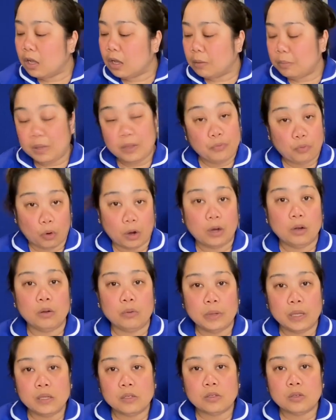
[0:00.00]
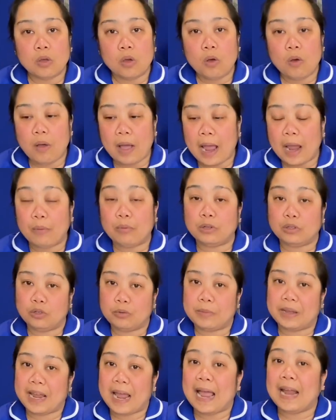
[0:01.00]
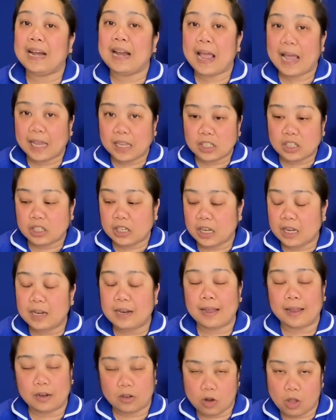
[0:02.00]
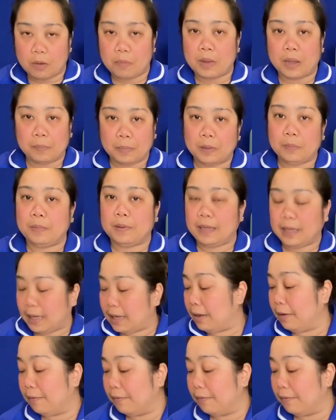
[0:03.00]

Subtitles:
Before doing so, I will do my hand hygiene and don my PPE.